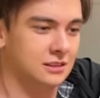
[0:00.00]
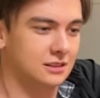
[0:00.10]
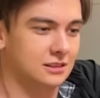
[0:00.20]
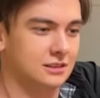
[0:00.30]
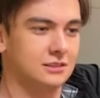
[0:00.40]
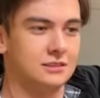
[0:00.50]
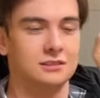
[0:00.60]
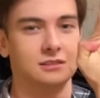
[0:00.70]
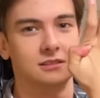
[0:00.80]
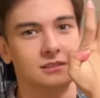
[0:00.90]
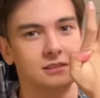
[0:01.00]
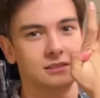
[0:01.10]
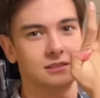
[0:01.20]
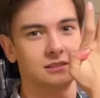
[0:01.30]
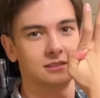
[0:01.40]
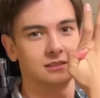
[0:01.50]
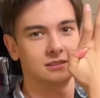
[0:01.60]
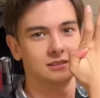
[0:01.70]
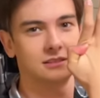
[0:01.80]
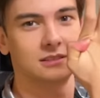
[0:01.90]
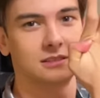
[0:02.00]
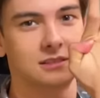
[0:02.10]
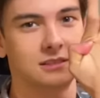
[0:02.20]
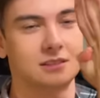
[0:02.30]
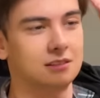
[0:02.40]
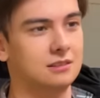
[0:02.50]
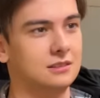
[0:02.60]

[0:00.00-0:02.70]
The person shown says nothing.